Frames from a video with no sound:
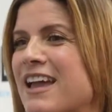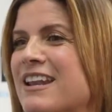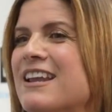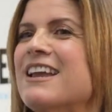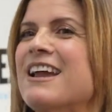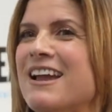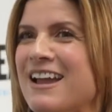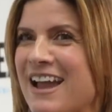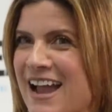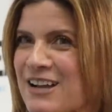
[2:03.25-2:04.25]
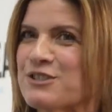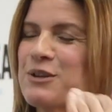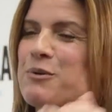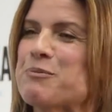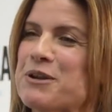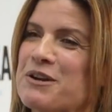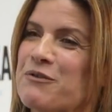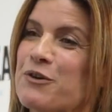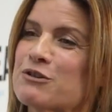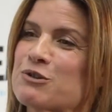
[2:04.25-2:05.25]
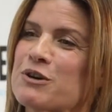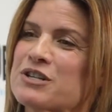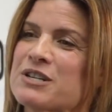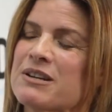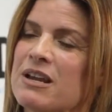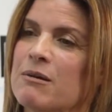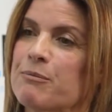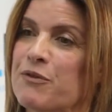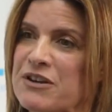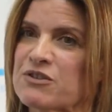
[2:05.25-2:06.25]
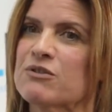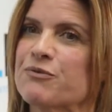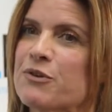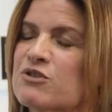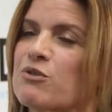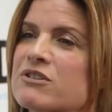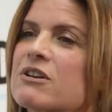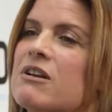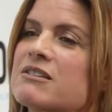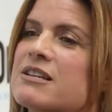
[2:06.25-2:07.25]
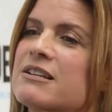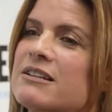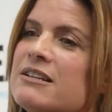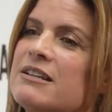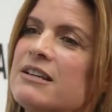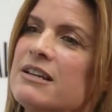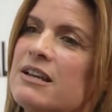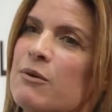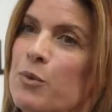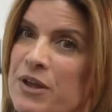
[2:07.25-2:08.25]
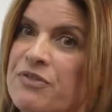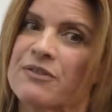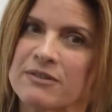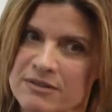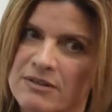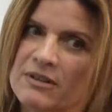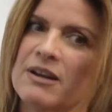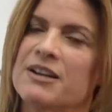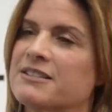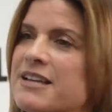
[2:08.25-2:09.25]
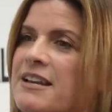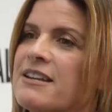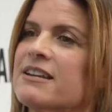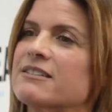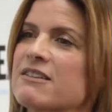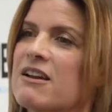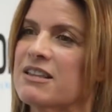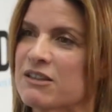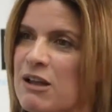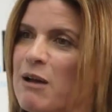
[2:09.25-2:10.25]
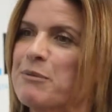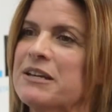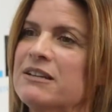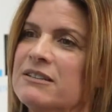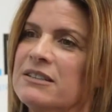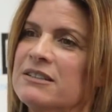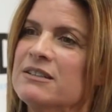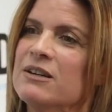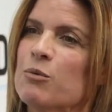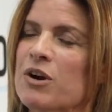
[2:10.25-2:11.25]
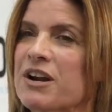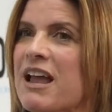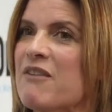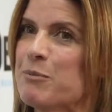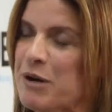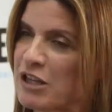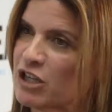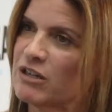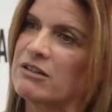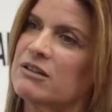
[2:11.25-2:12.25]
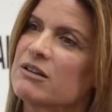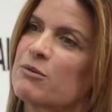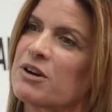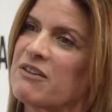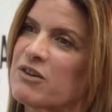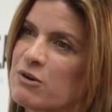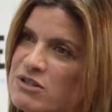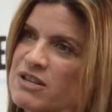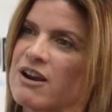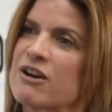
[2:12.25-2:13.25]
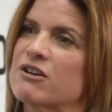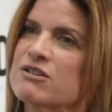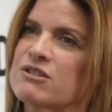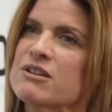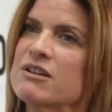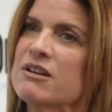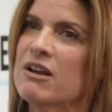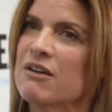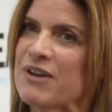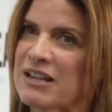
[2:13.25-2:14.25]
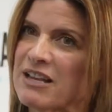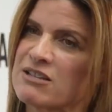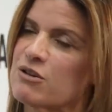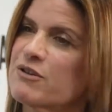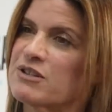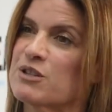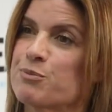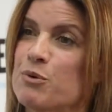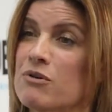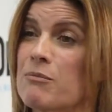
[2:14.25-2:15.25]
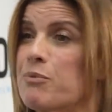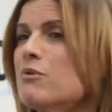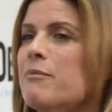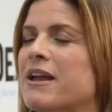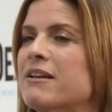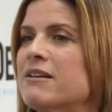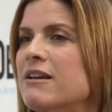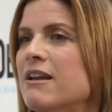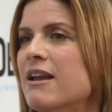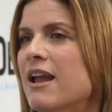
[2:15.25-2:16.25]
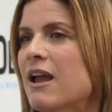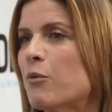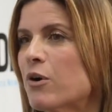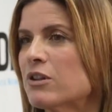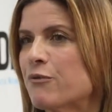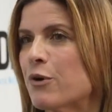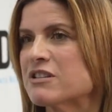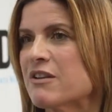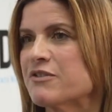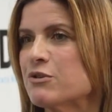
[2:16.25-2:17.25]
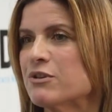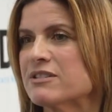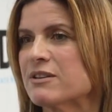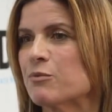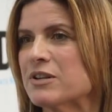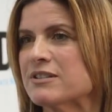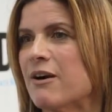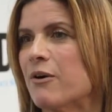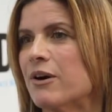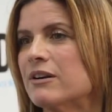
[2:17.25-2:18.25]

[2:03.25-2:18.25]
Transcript: That actually we put in a fur storage, in a professional fur storage closet with an attendant in the lobby. We're going to have a butler. We're going to have a concierge, valet services, pool man, and we're only 47 units in one tower.